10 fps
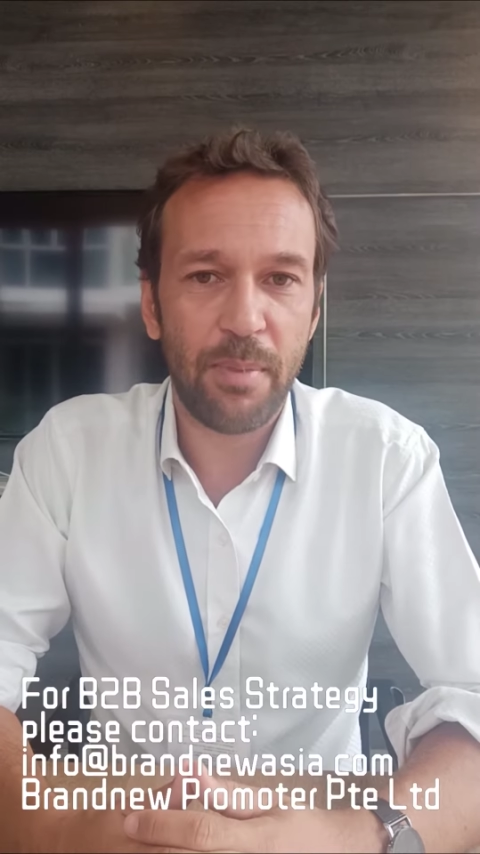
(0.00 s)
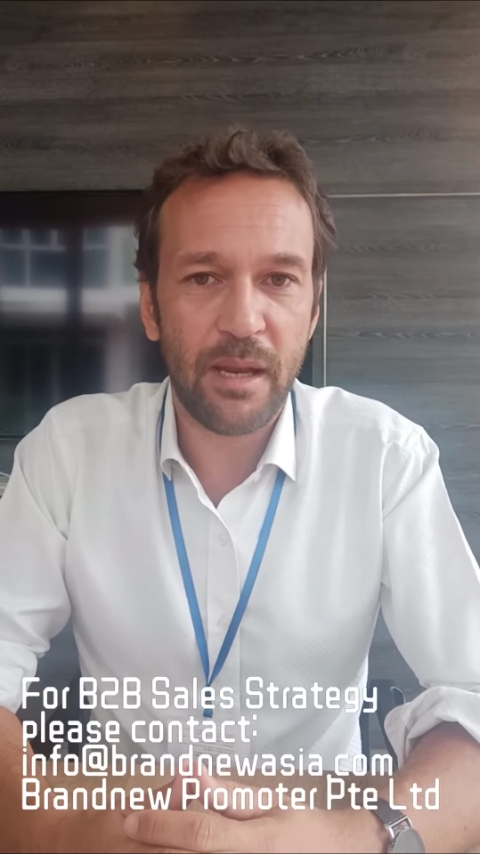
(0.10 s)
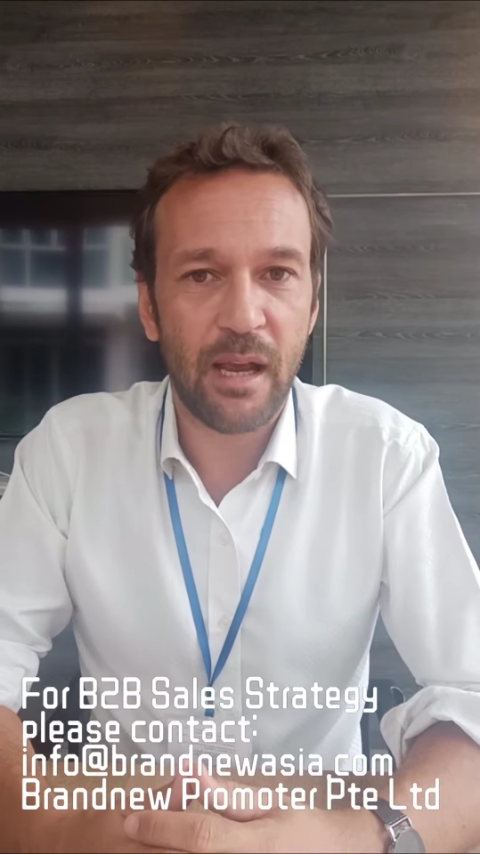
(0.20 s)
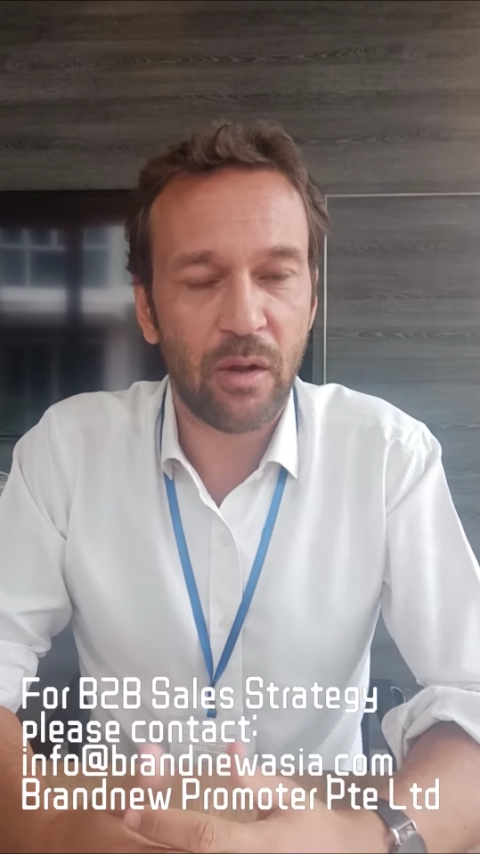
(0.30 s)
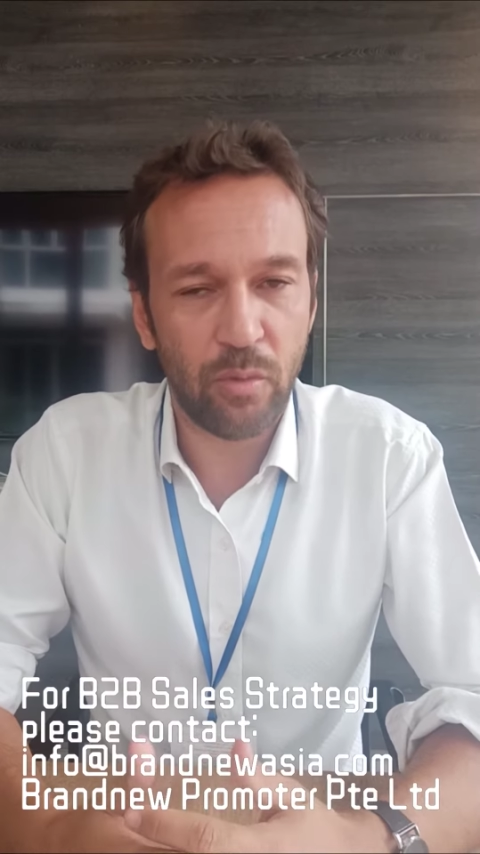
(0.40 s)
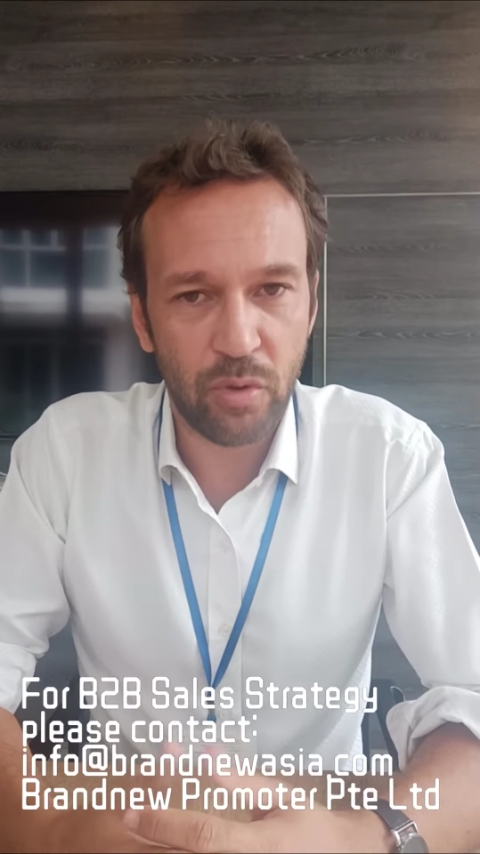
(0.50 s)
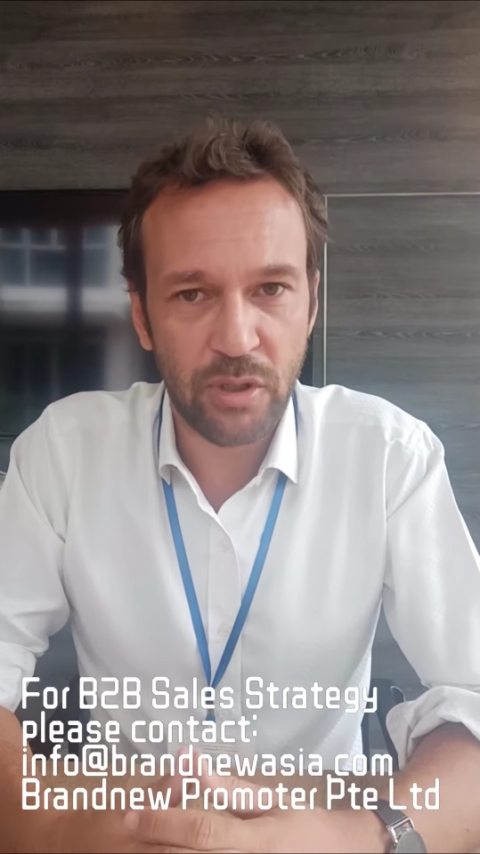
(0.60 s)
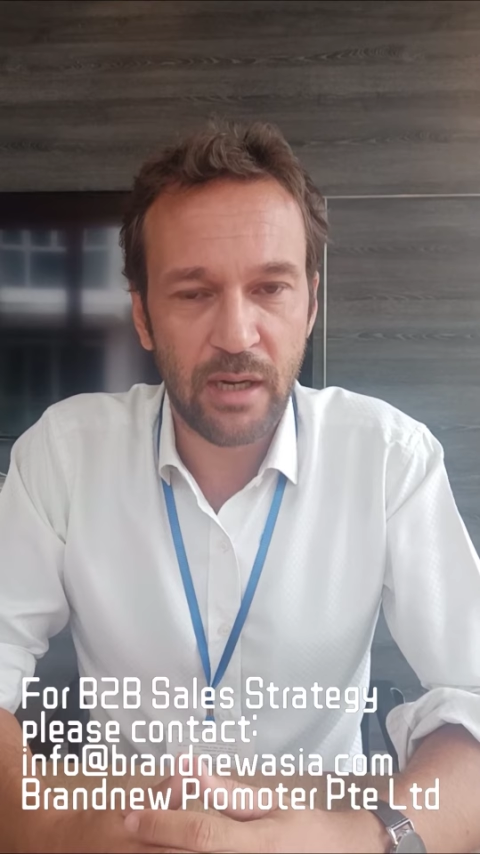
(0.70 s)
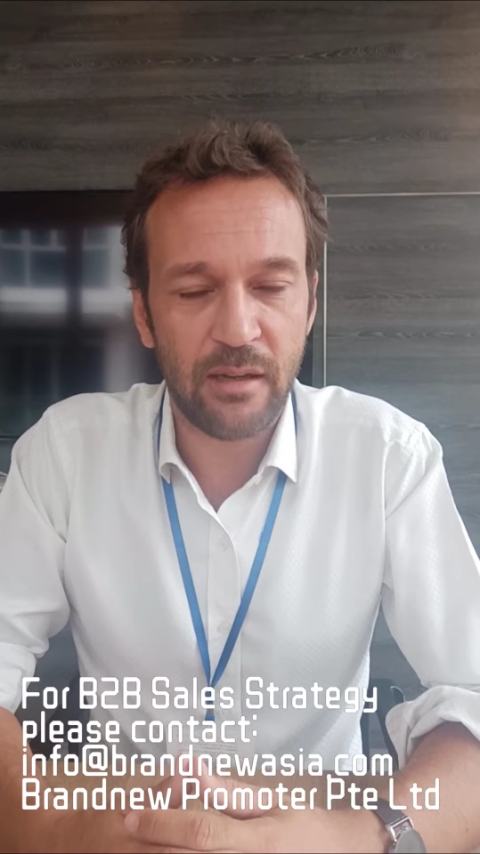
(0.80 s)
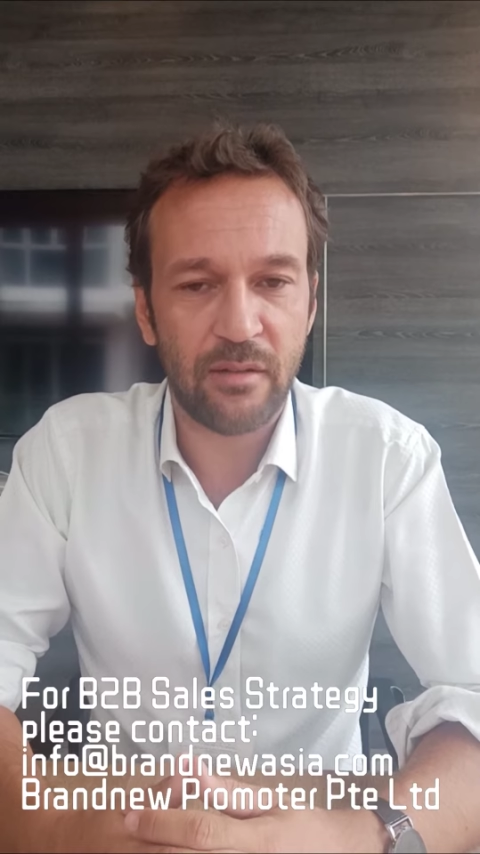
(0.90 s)
how to share
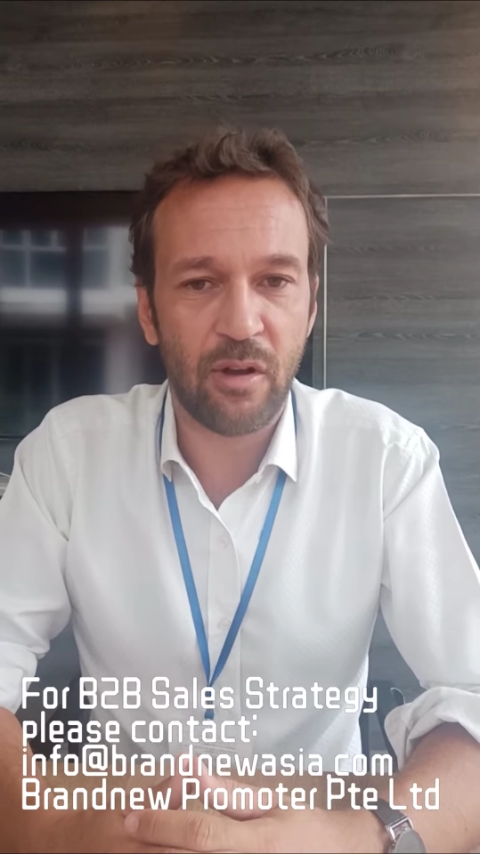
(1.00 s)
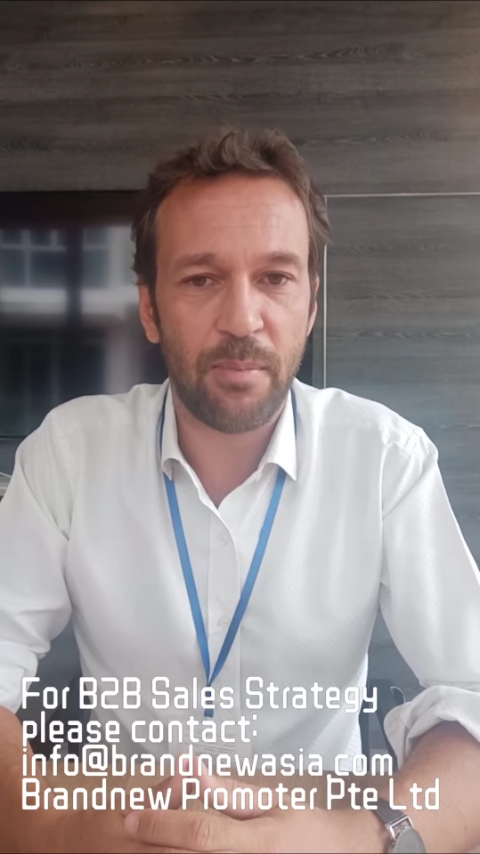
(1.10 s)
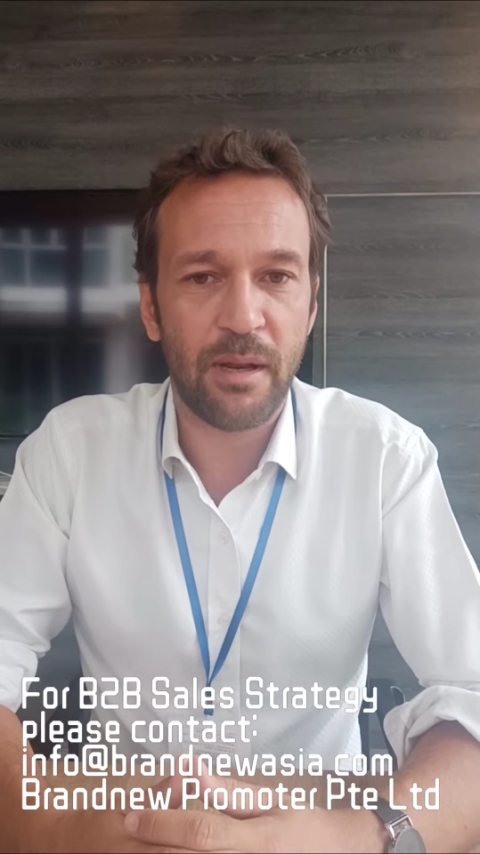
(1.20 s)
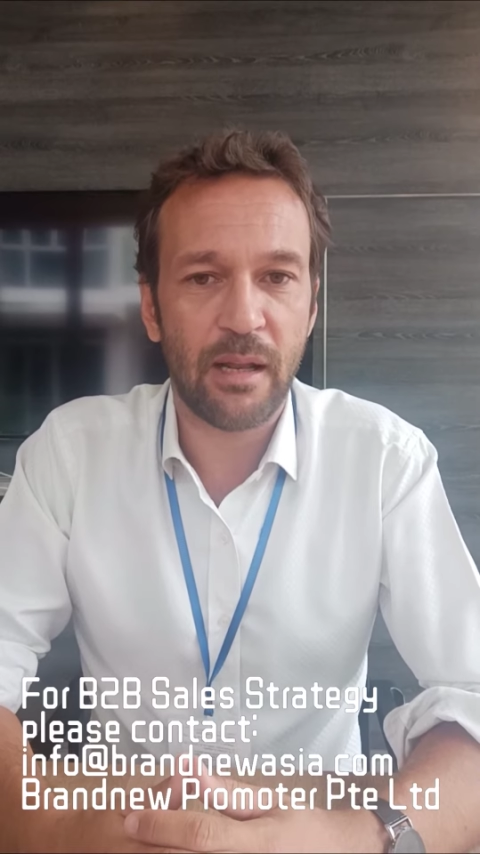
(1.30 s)
this topic that